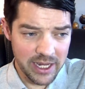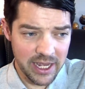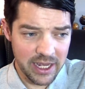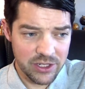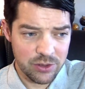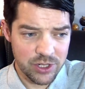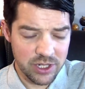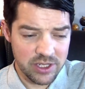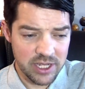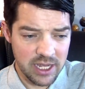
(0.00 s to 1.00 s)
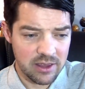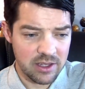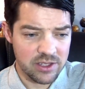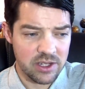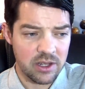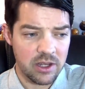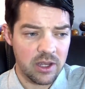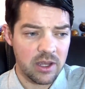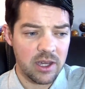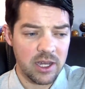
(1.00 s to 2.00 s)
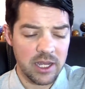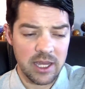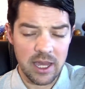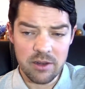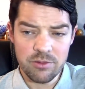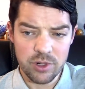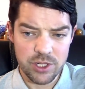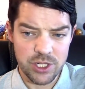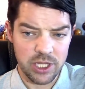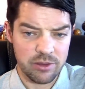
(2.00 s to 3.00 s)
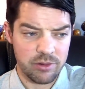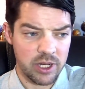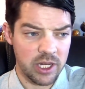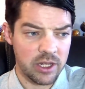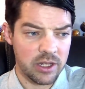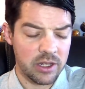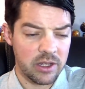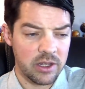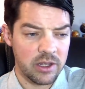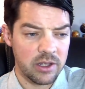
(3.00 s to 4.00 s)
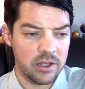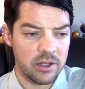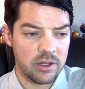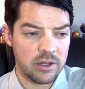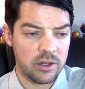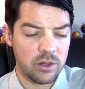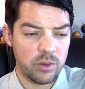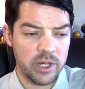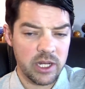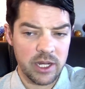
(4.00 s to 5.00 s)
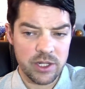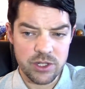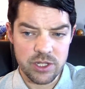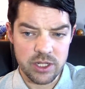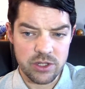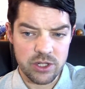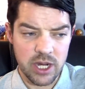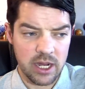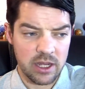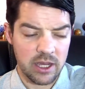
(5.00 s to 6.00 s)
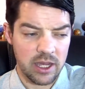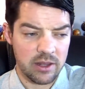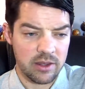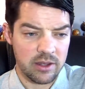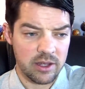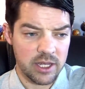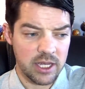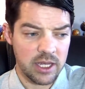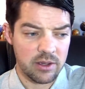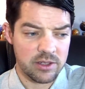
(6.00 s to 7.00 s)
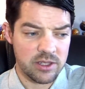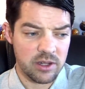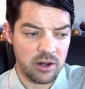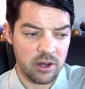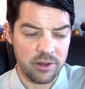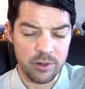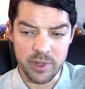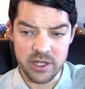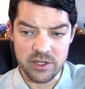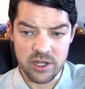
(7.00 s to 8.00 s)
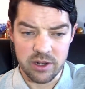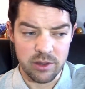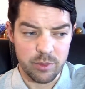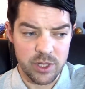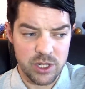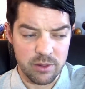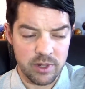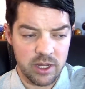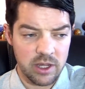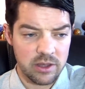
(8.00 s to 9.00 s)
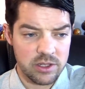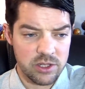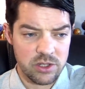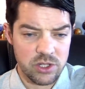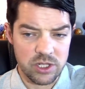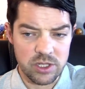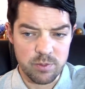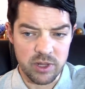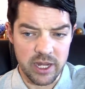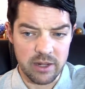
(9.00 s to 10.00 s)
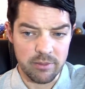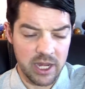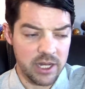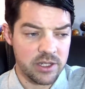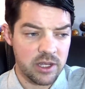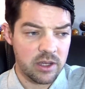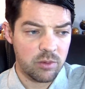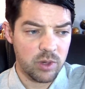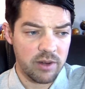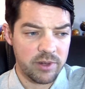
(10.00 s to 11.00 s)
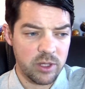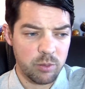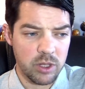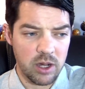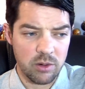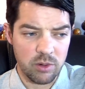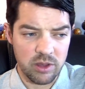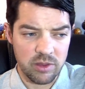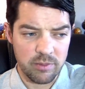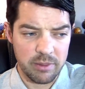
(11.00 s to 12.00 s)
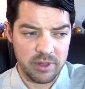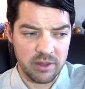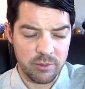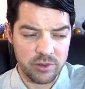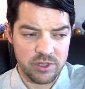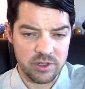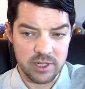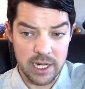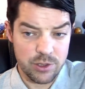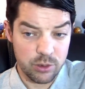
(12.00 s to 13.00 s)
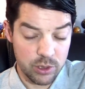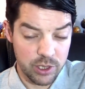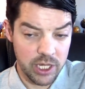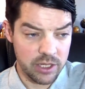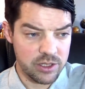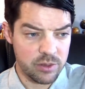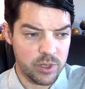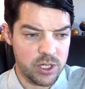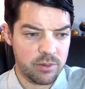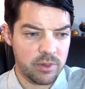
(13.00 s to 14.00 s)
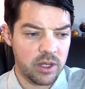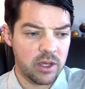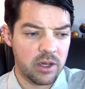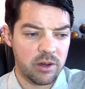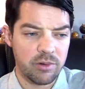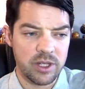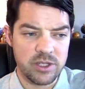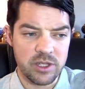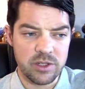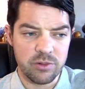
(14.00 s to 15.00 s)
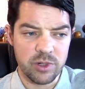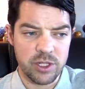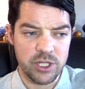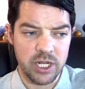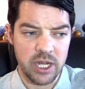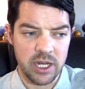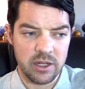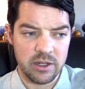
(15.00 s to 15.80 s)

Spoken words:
can't you just take this? Again, rook g3, queen h6 check, and the key is our other piece here, the bishop. This is just plain mate. Whatever you block with, maybe the most natural looking is the bishop, runs into rook g8,